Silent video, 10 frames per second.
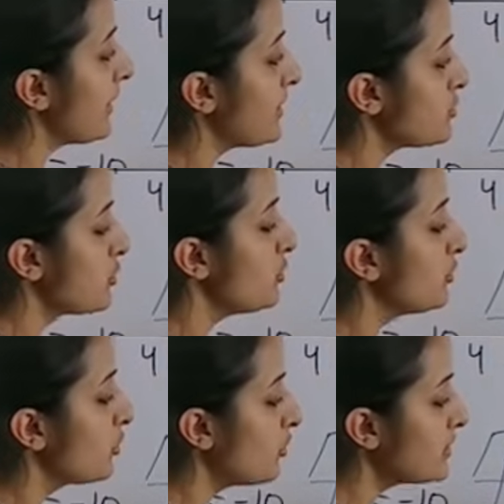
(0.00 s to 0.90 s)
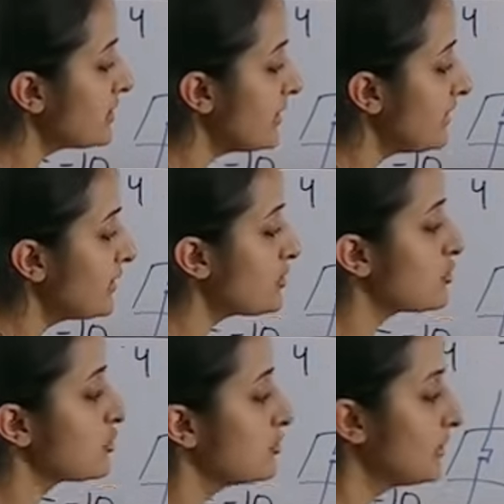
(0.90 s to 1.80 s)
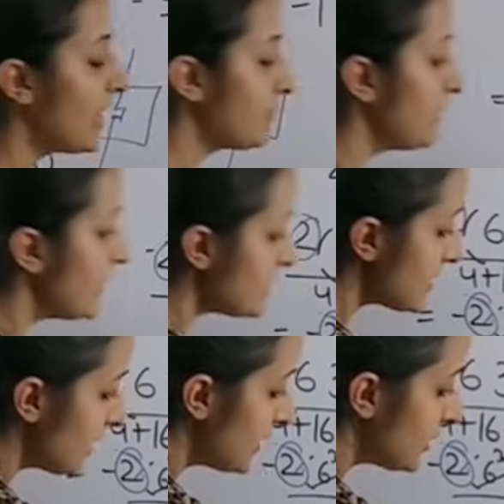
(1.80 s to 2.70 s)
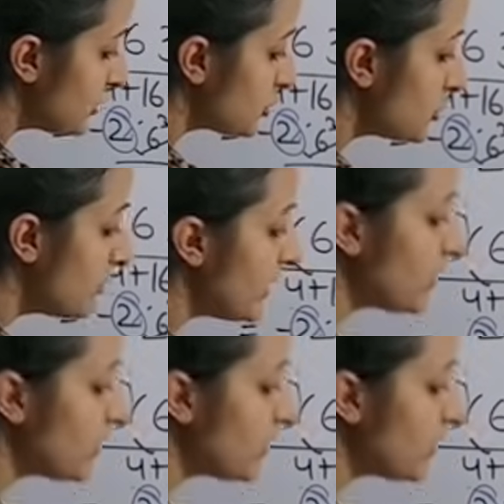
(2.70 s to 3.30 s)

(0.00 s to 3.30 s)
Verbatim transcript: thing. So you don't need this 2. That means this should be